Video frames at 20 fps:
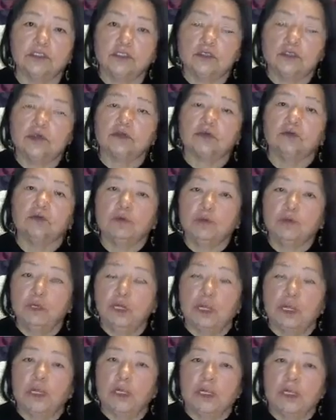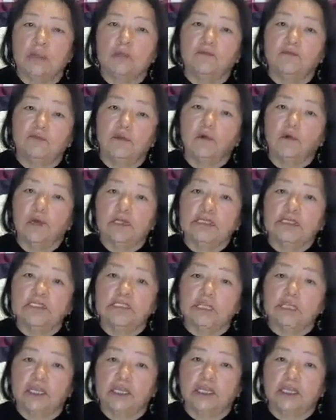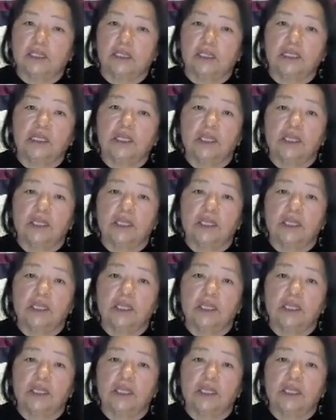to, if you want to say,